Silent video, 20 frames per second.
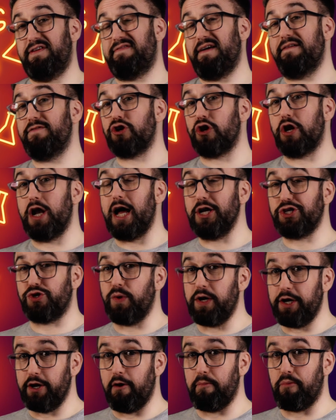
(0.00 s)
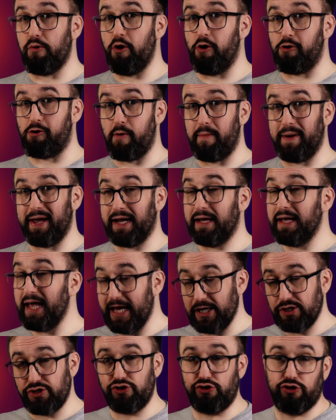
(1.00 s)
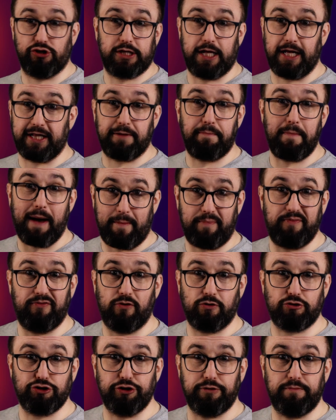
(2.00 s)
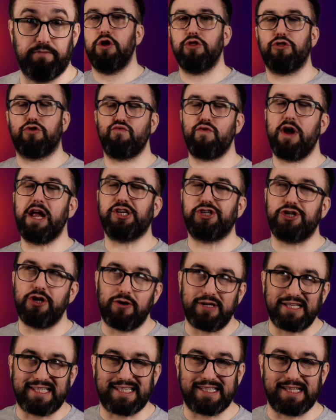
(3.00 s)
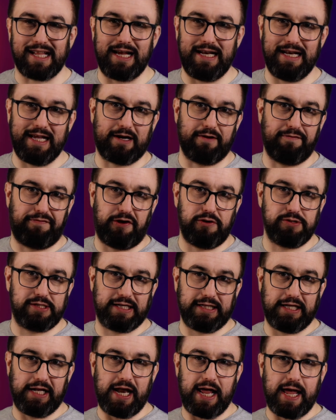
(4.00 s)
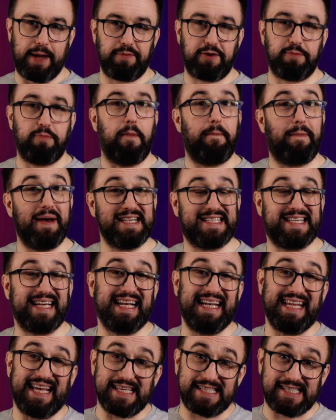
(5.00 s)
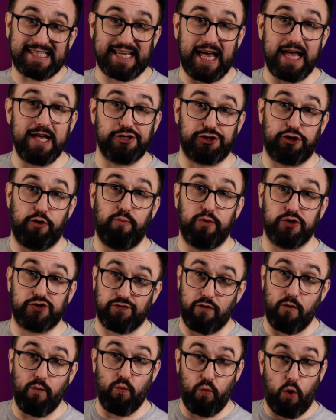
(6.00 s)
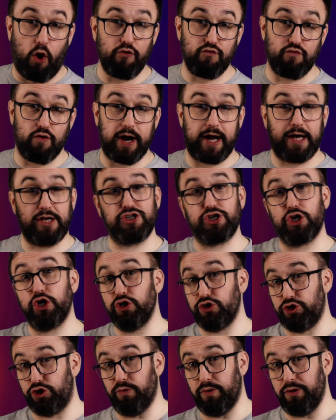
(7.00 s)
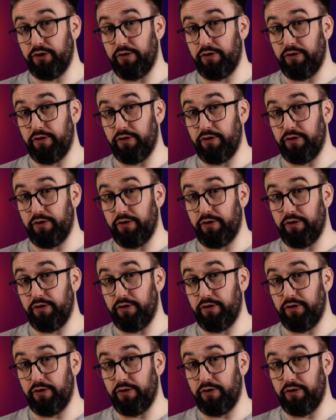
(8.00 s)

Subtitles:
you've ever done Arduino programming, it's just like the map function. The range node is slightly confusingly named, but basically it scales numbers from one range to